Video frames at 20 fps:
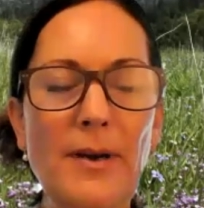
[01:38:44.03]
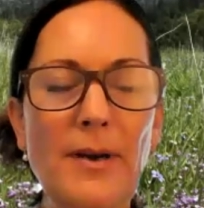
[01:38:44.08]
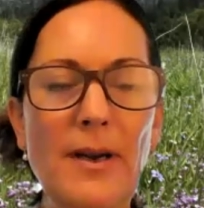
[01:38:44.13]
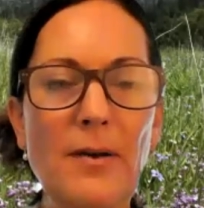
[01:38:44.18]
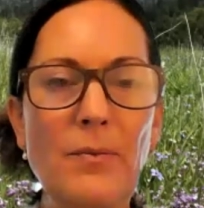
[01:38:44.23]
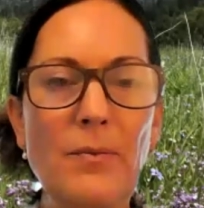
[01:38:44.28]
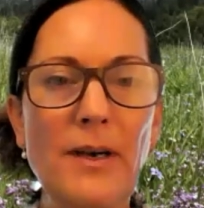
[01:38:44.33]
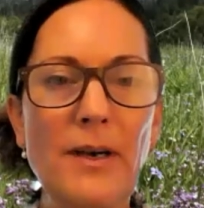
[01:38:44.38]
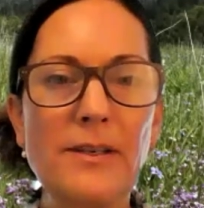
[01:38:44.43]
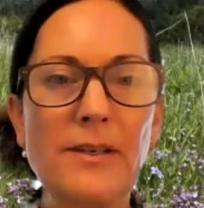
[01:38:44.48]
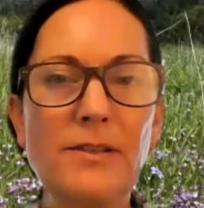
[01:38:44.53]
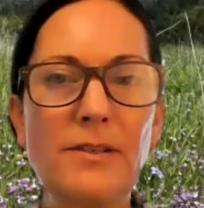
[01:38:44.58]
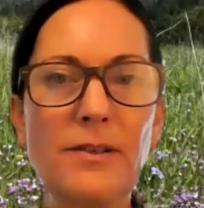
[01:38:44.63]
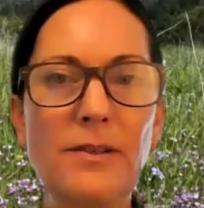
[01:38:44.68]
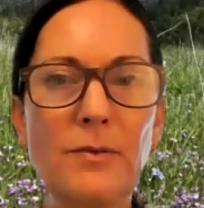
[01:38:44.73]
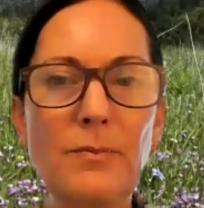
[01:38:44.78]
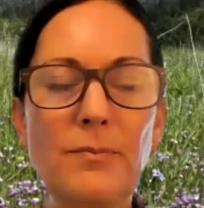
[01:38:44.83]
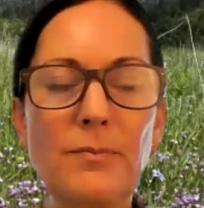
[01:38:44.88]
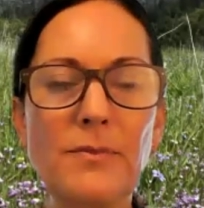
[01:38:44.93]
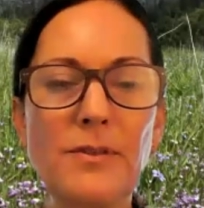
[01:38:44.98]
And I wanted
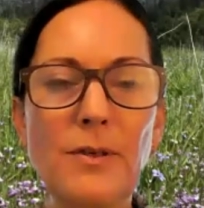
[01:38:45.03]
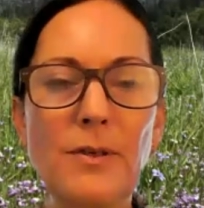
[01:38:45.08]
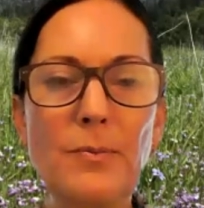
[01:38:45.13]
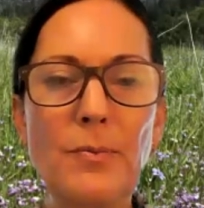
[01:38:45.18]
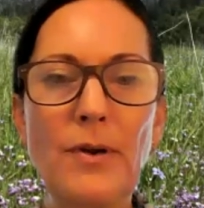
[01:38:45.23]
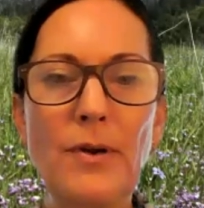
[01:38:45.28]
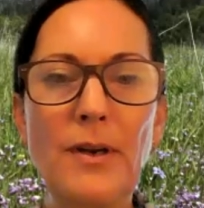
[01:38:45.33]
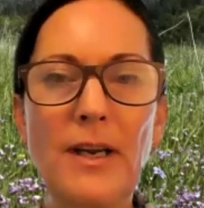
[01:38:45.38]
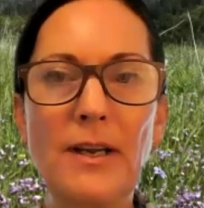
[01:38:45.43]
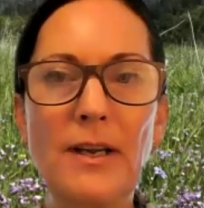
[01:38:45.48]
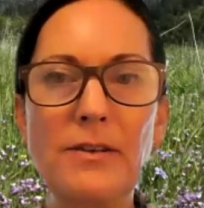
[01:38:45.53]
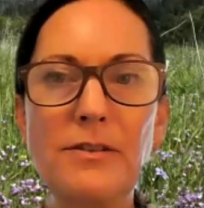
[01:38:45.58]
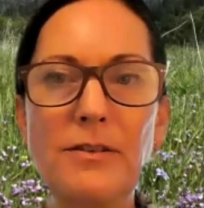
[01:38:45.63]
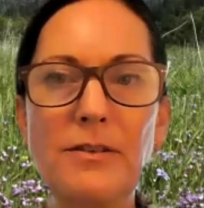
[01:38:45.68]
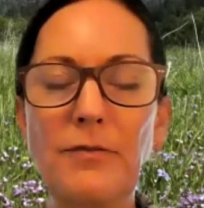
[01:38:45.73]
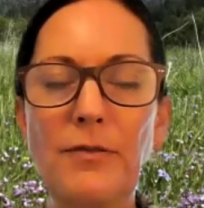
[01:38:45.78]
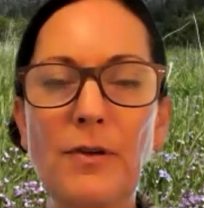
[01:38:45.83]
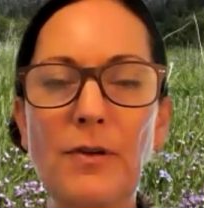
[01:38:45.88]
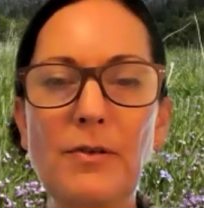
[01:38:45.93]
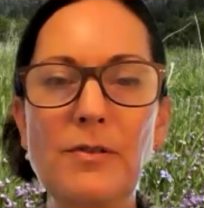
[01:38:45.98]
to point out
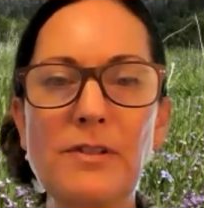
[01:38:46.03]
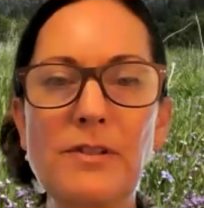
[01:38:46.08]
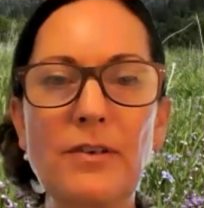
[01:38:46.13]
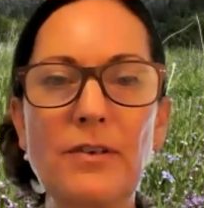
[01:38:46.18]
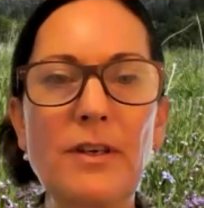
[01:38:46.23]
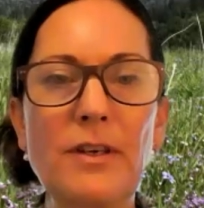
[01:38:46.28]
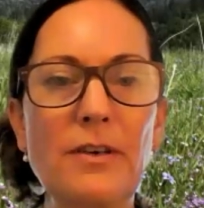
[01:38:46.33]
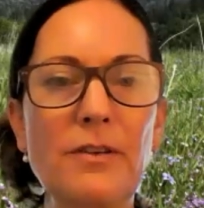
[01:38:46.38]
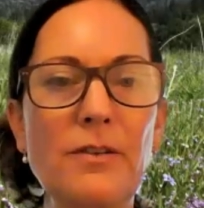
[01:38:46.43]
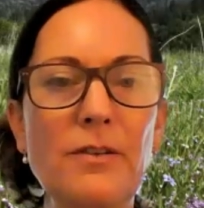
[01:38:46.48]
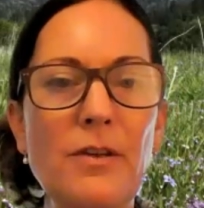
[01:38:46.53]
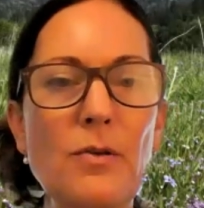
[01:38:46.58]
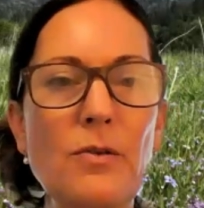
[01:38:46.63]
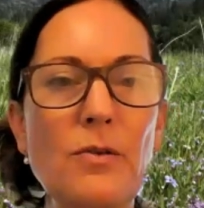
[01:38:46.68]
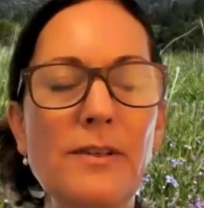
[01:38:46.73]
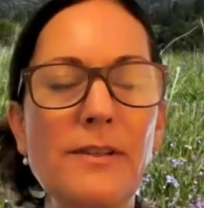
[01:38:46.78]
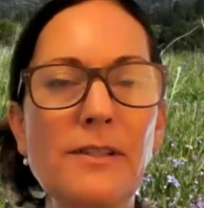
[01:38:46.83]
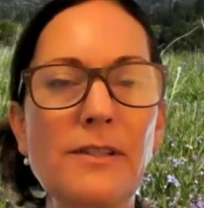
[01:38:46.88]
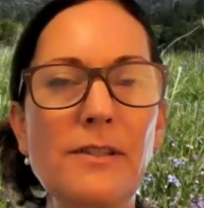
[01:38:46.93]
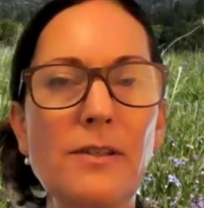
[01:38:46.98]
to folks that are here
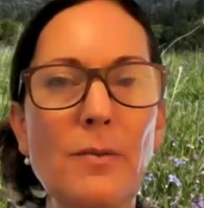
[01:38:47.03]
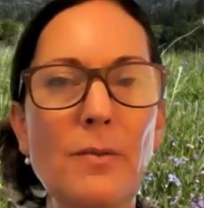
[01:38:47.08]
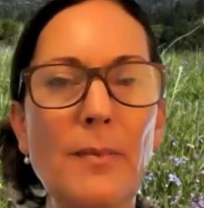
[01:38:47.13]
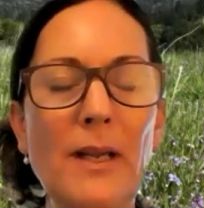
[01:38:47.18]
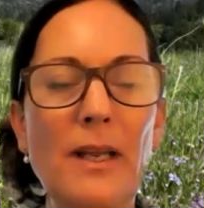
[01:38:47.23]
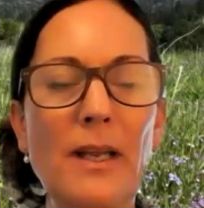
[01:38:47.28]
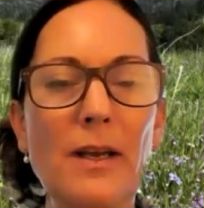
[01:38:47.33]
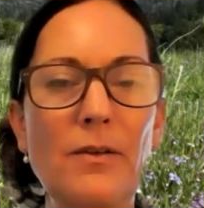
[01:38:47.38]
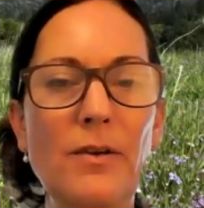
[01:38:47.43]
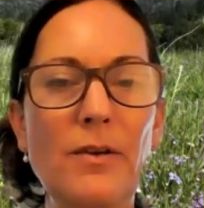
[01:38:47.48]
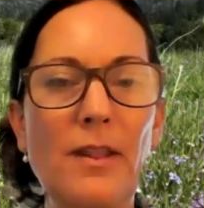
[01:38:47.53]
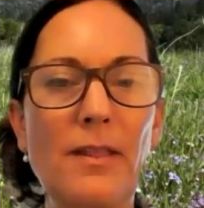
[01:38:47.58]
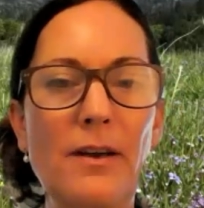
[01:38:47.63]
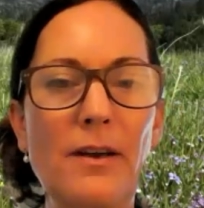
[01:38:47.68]
local in Sonoma County,